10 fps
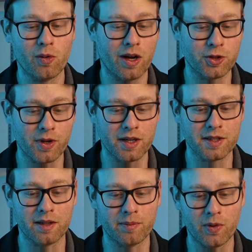
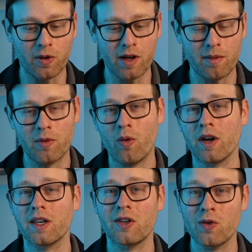Quadratus lumborum,
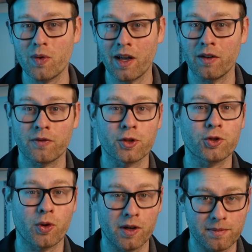or QL for
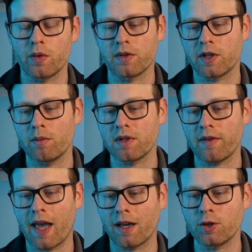short. So in terms of
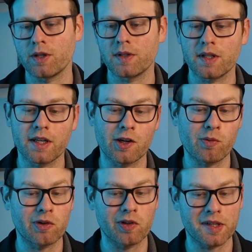actions here,
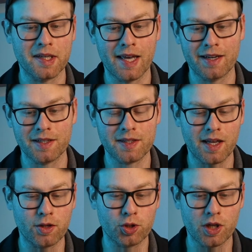we're looking at
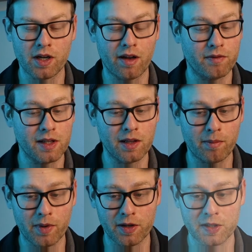extension of the
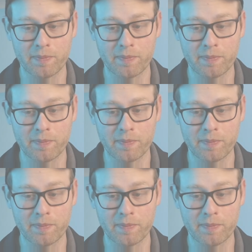lumbar